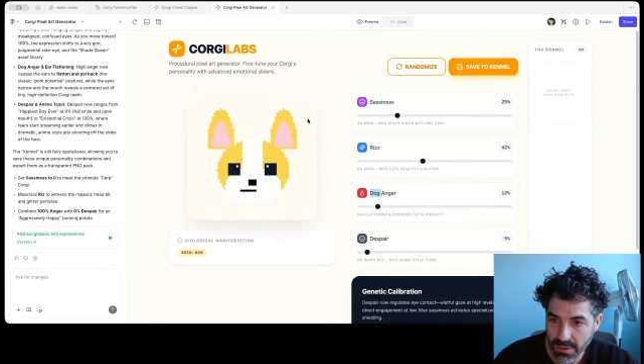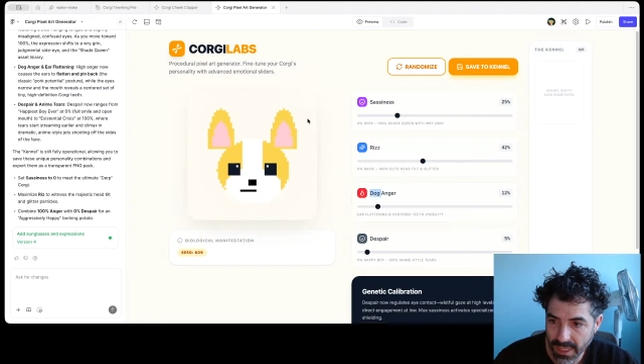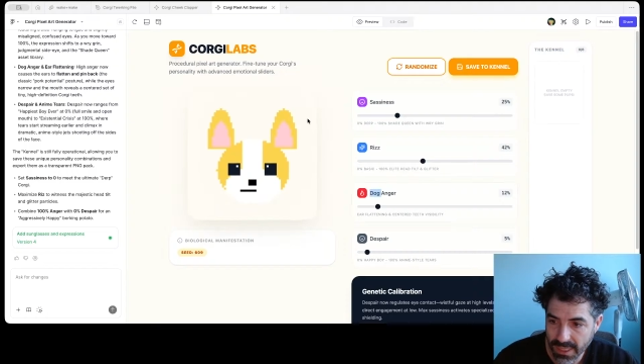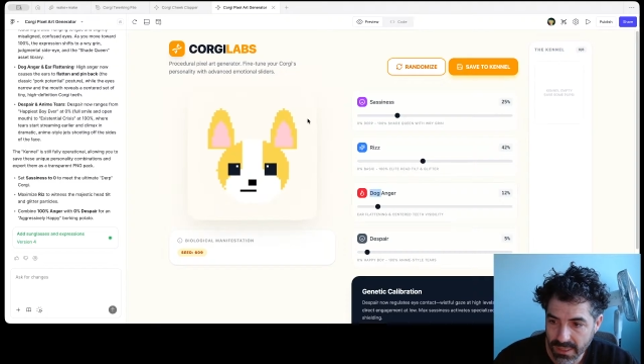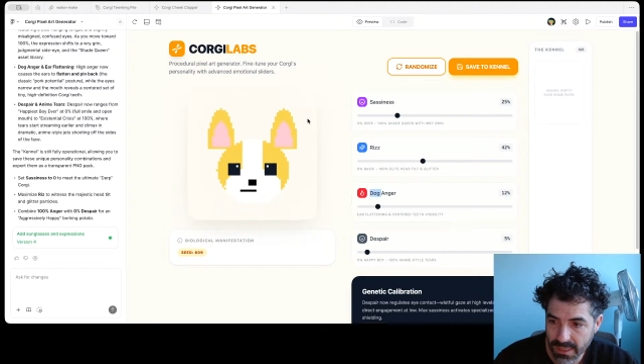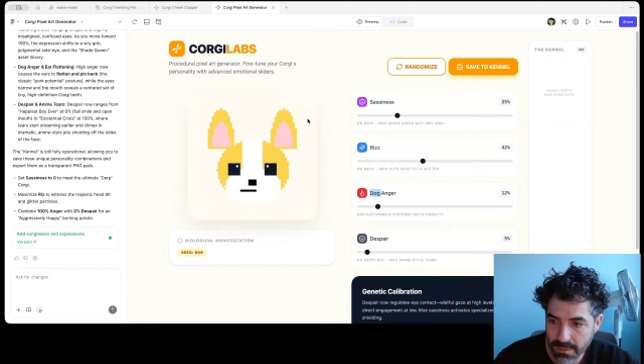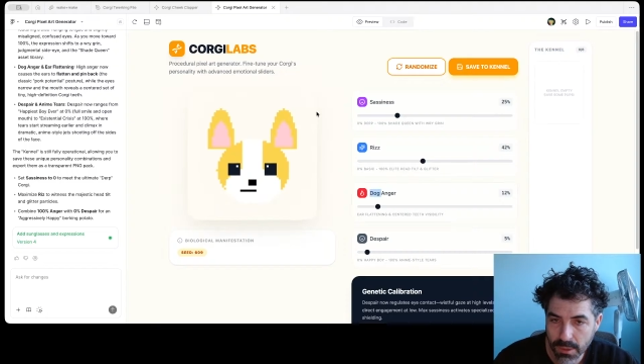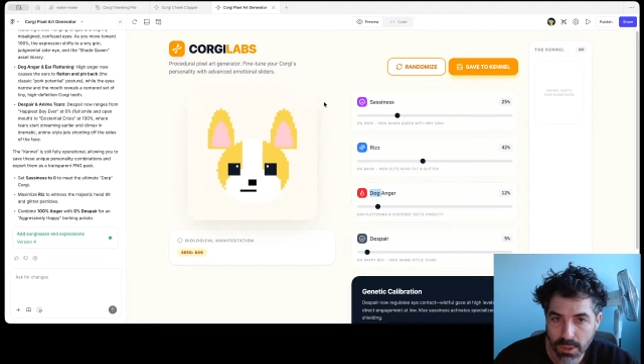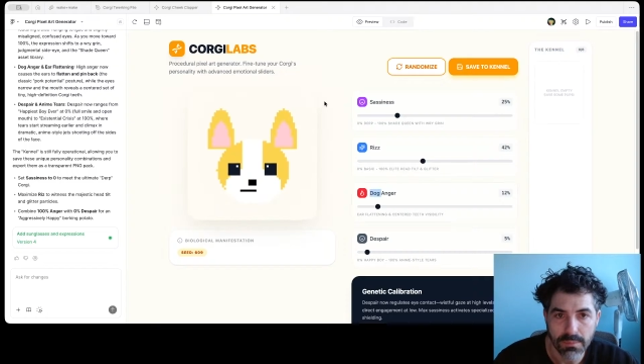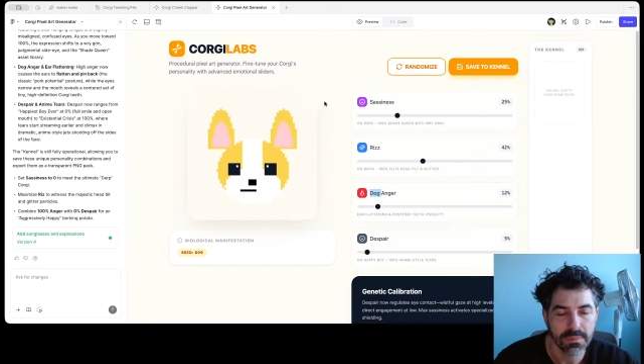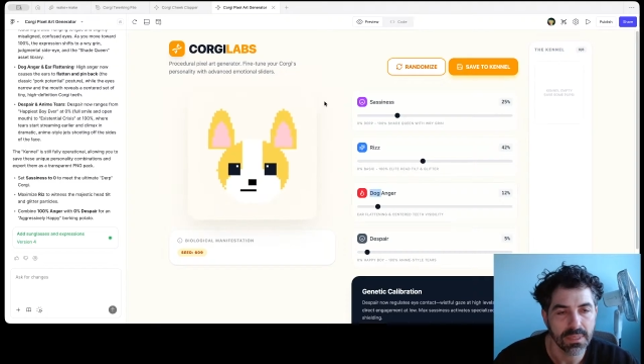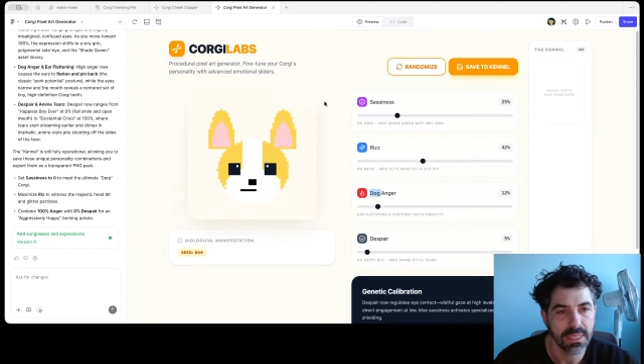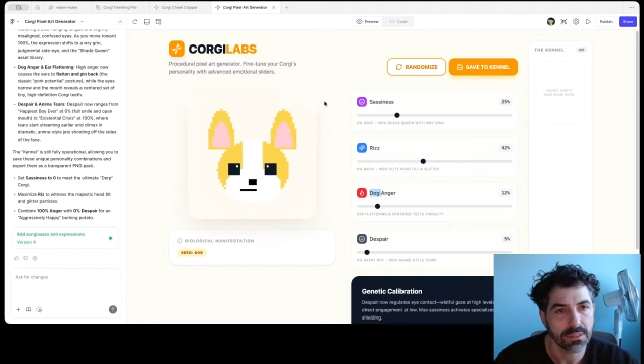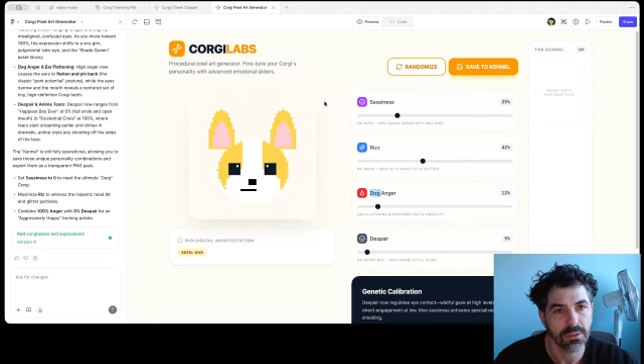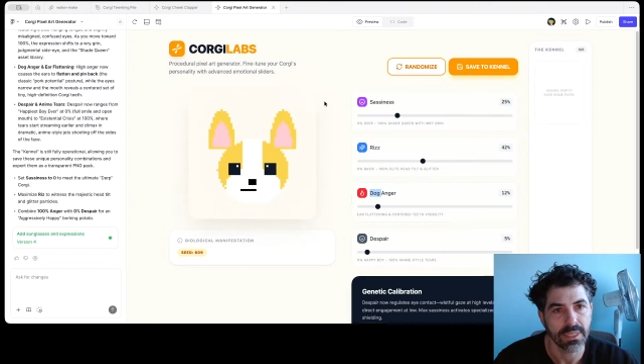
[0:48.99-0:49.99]
that label.
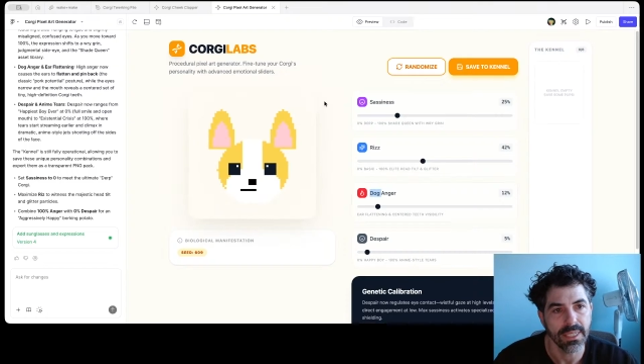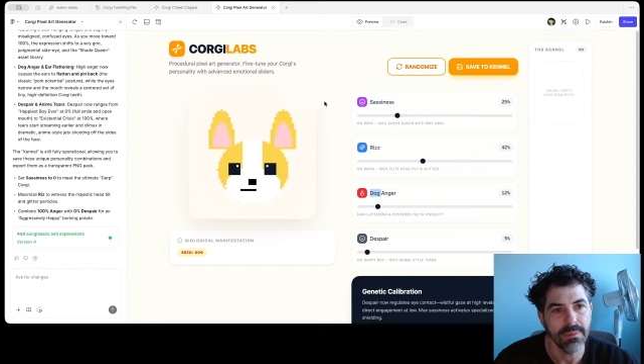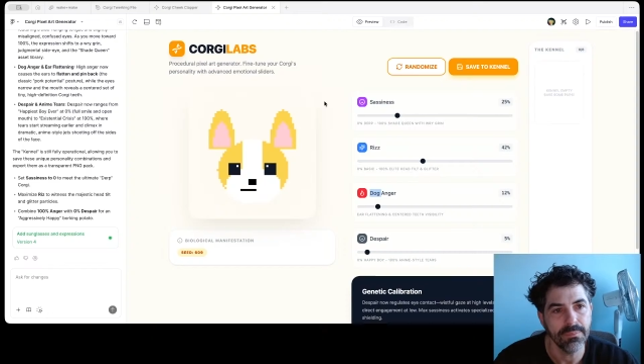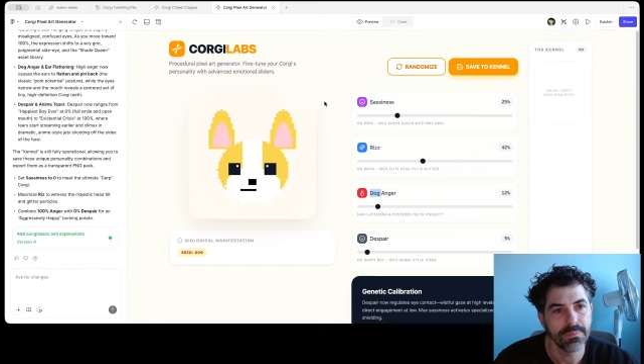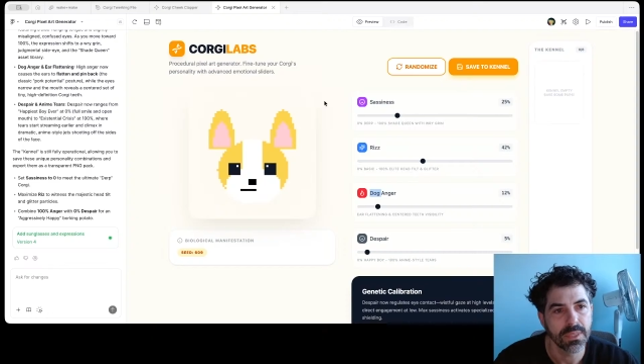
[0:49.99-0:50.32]
That's okay.